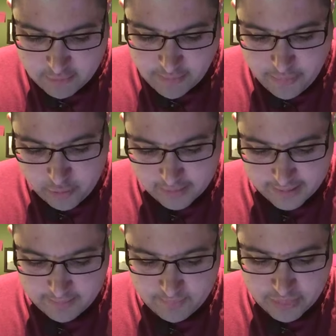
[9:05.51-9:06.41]

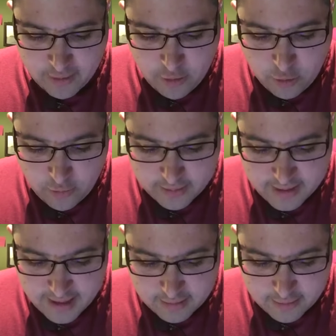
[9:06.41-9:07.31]
reporting or
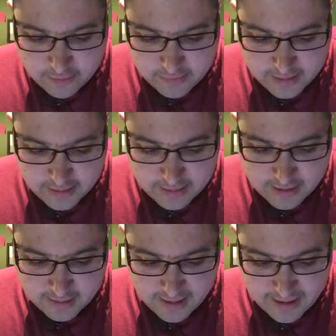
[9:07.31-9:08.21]
download
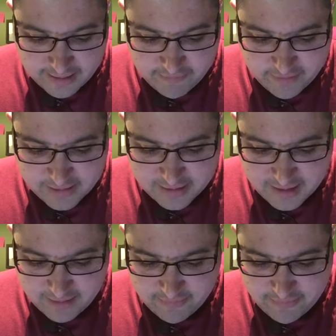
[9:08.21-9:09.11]
the Live
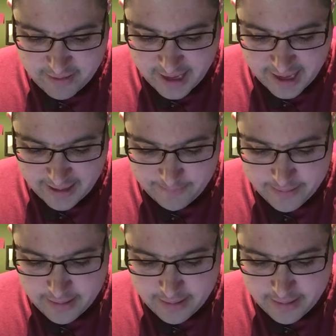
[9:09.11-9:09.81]
Safe app